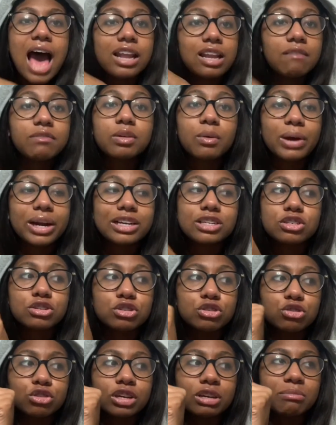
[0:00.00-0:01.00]
love the way that you
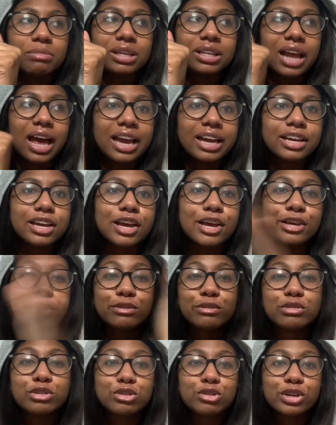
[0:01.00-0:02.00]
treat me. Like,
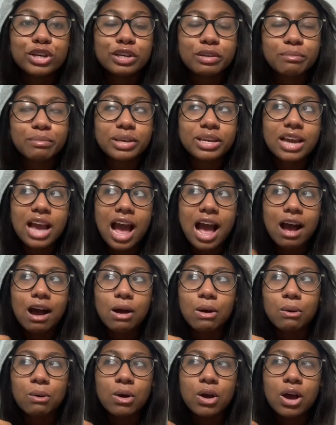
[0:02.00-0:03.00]
you treat me
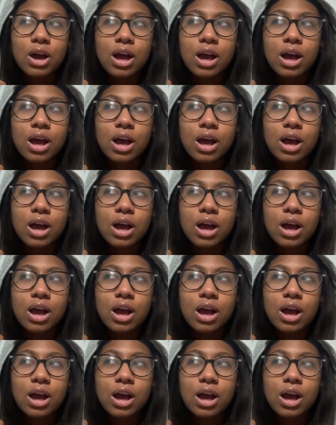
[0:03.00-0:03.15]
how